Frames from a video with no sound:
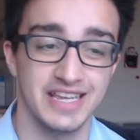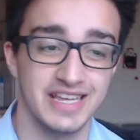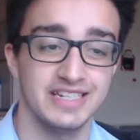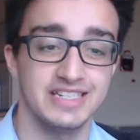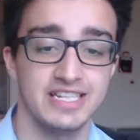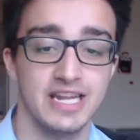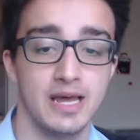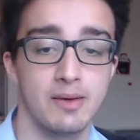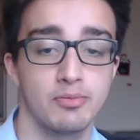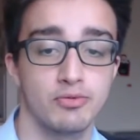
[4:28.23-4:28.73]

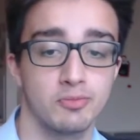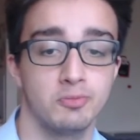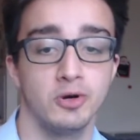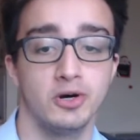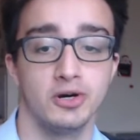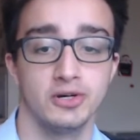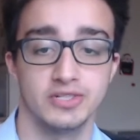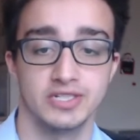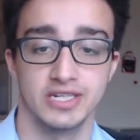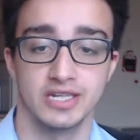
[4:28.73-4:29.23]
in-depth
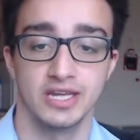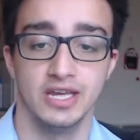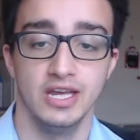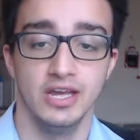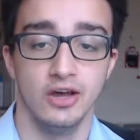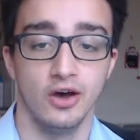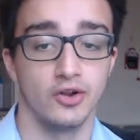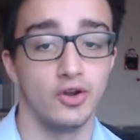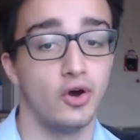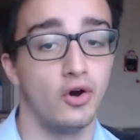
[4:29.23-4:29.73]
reporting
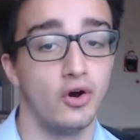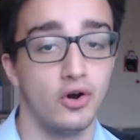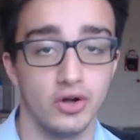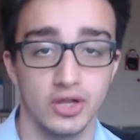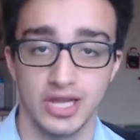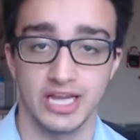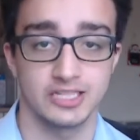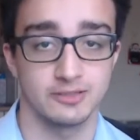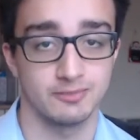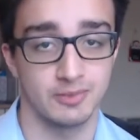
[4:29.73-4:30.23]
on all
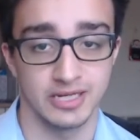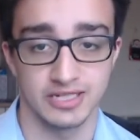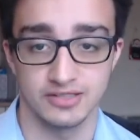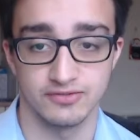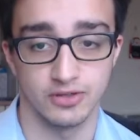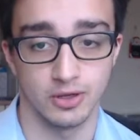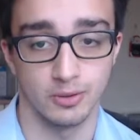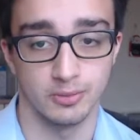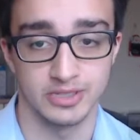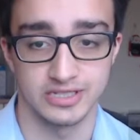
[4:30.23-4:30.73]
aspects
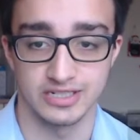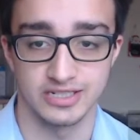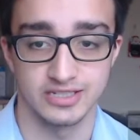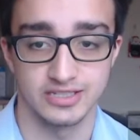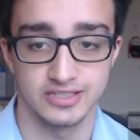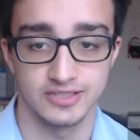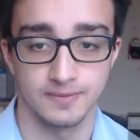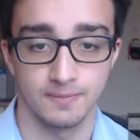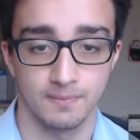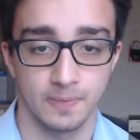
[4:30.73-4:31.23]
of your
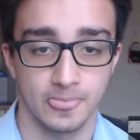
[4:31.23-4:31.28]
business.